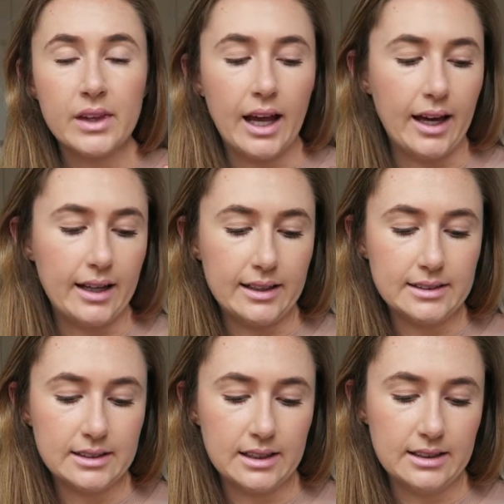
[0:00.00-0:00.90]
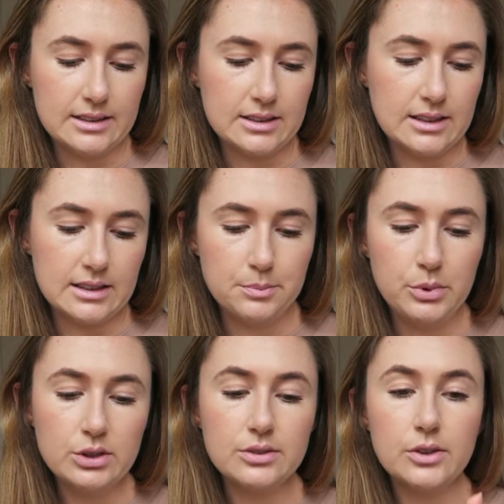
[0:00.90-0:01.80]
and it's this
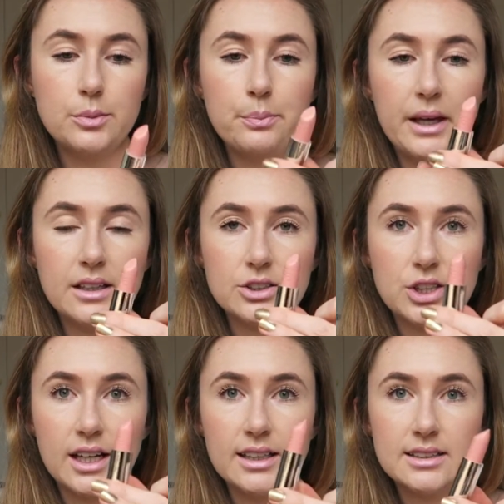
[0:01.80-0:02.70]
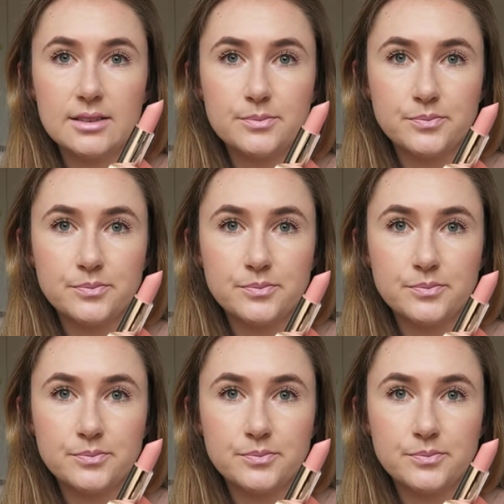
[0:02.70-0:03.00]
beautiful pink shade,